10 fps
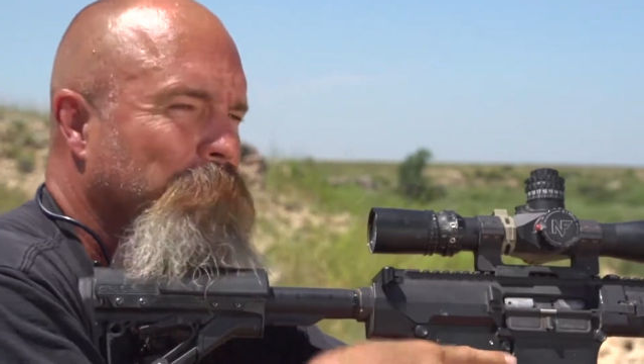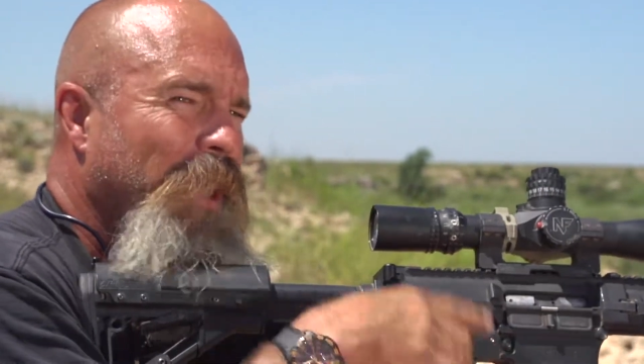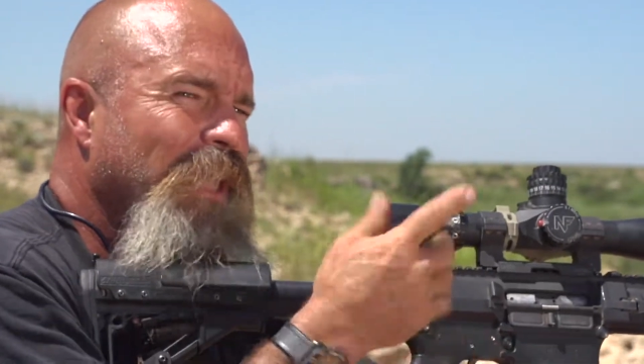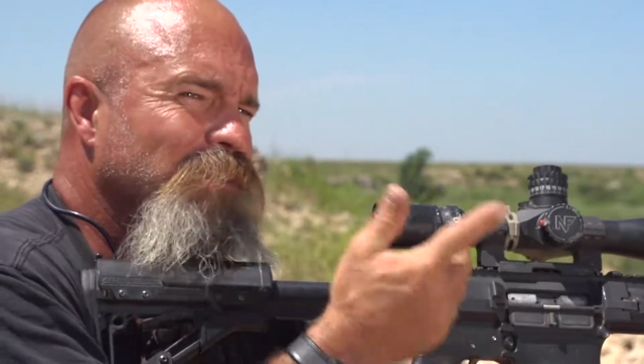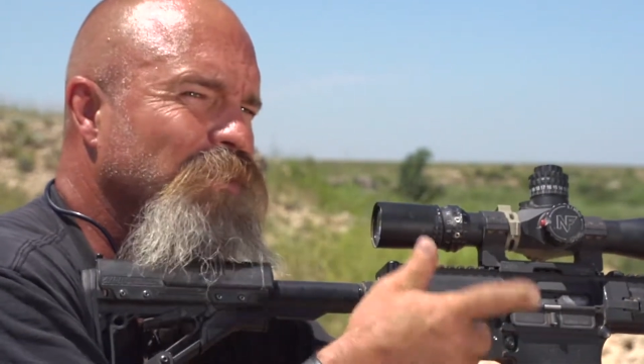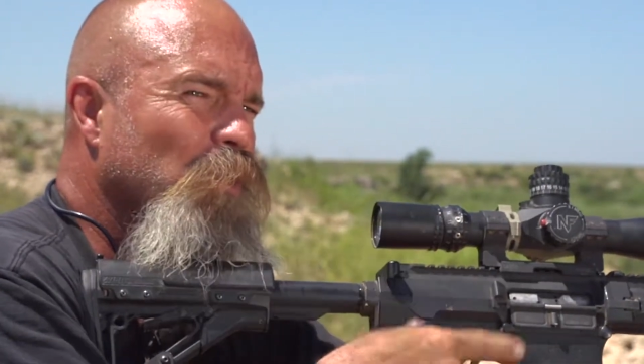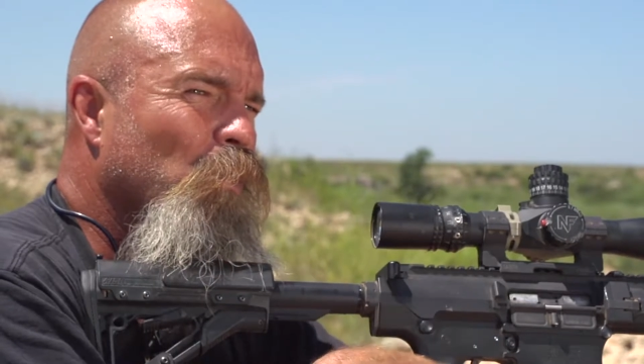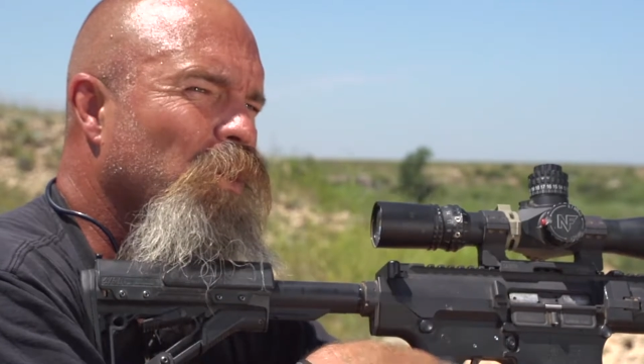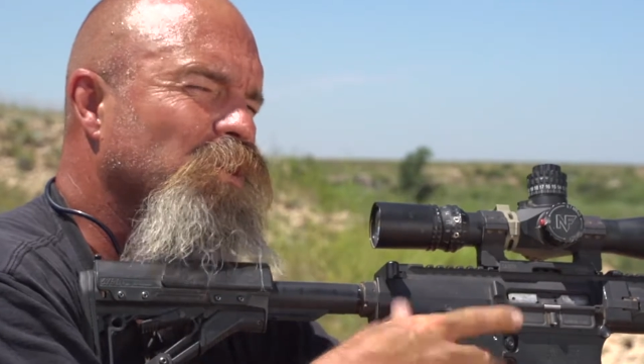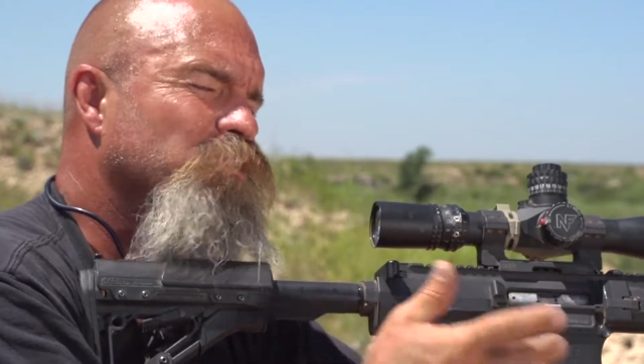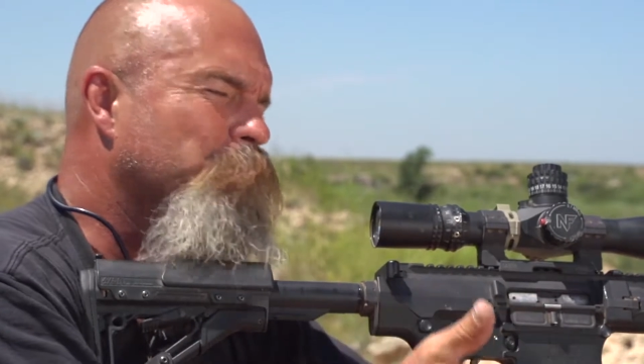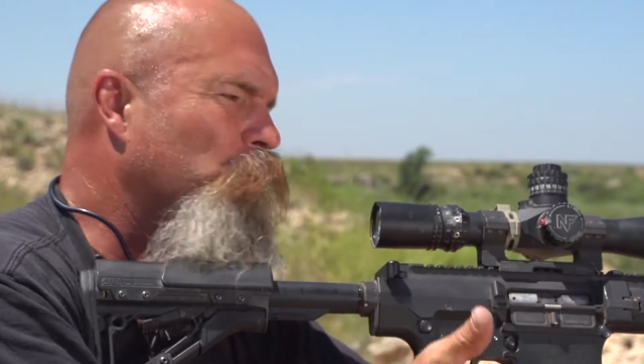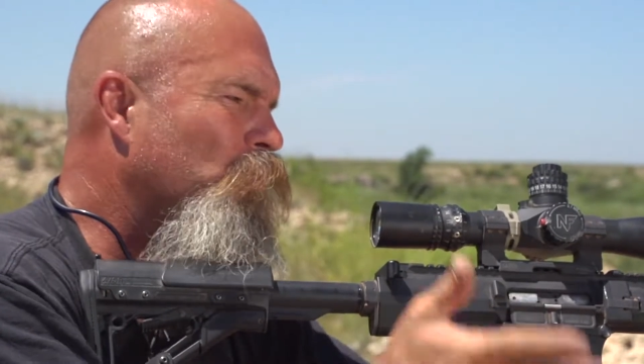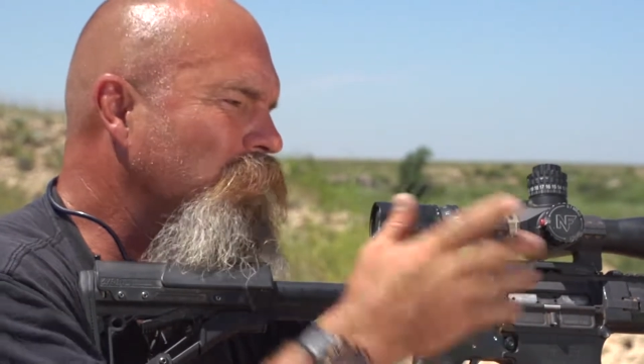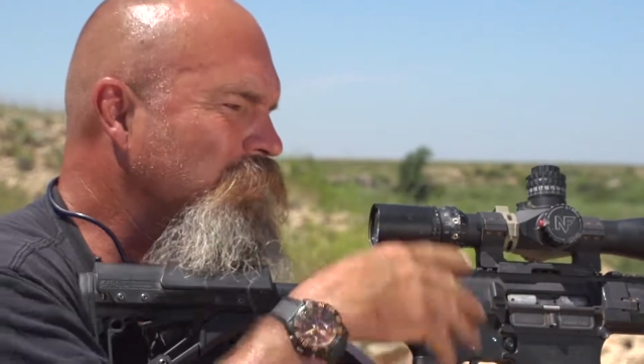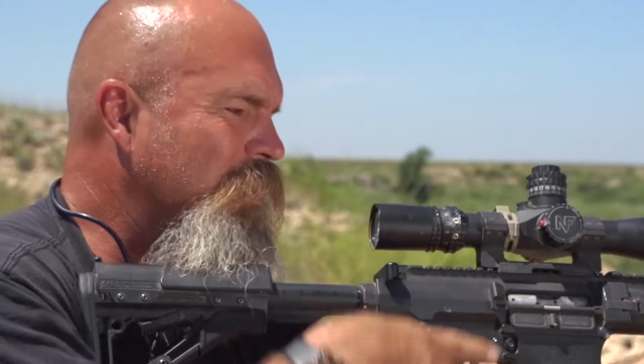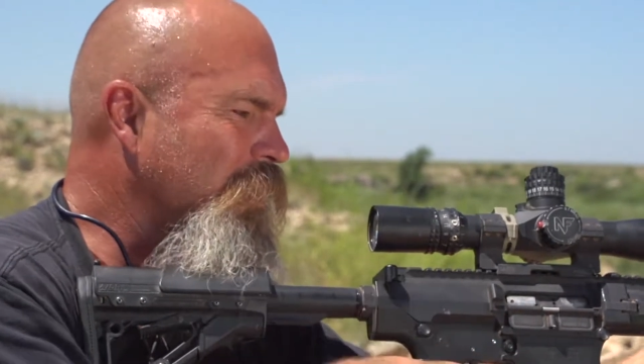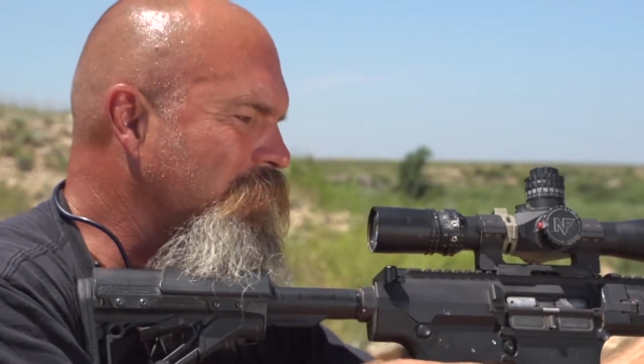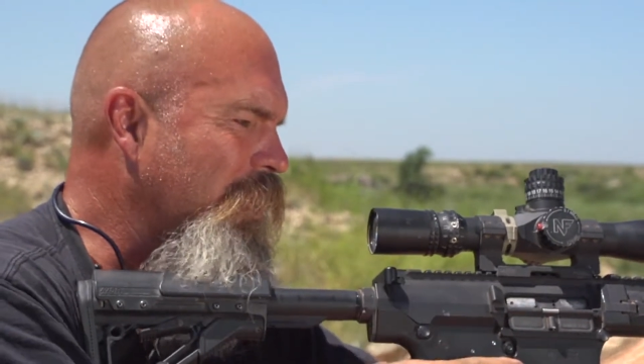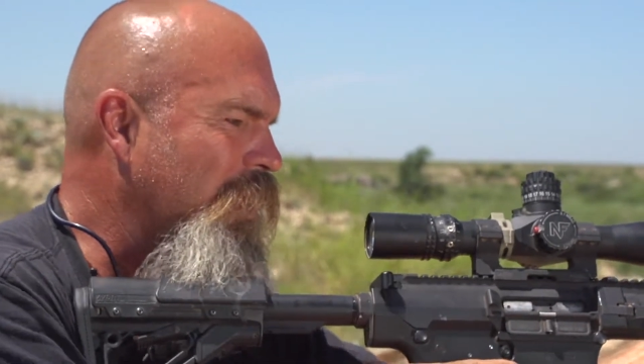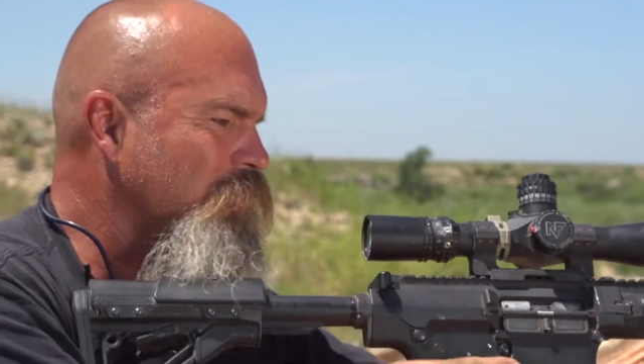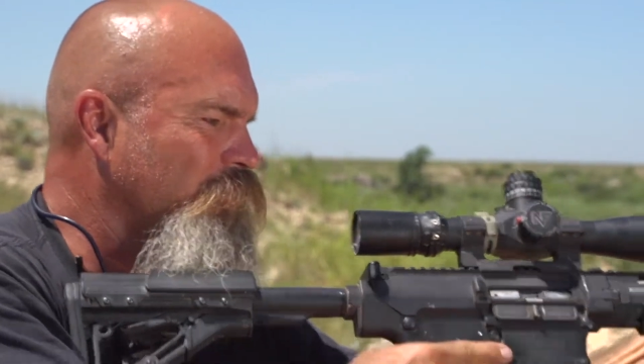the math still works, but once it gets out